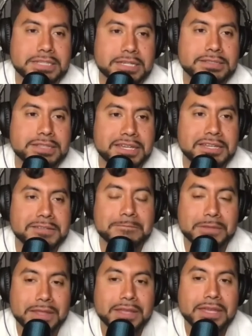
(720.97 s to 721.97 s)
Dane,
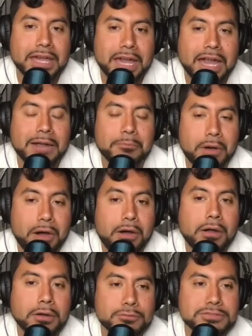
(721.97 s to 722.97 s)
my
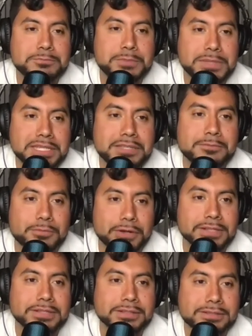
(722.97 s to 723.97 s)
heart was beating,
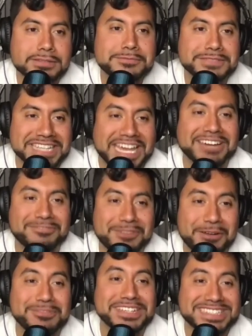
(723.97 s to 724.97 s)
brother. When
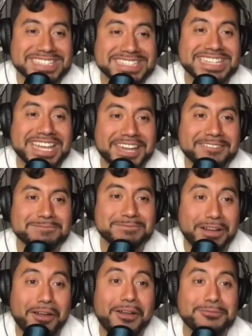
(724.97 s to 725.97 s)
we did that, my
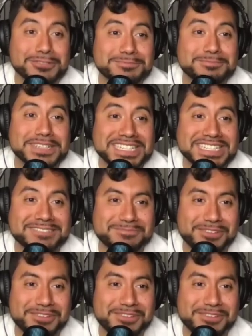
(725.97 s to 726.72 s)
heart was beating, bro.